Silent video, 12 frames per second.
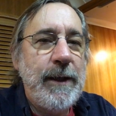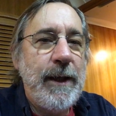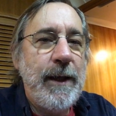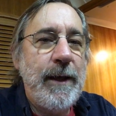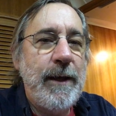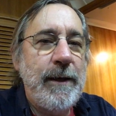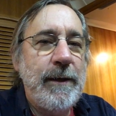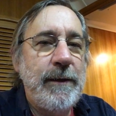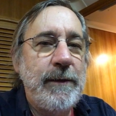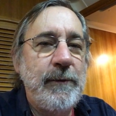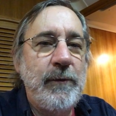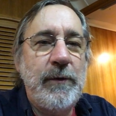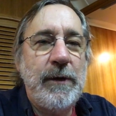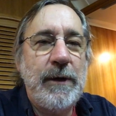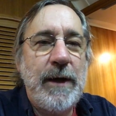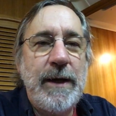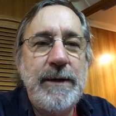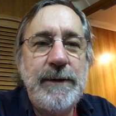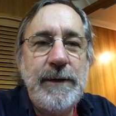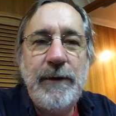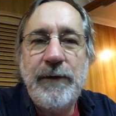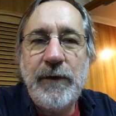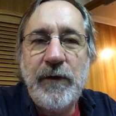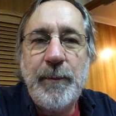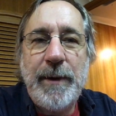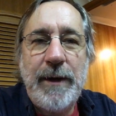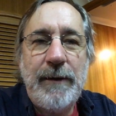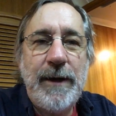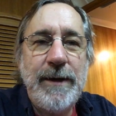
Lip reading: And ideas inspire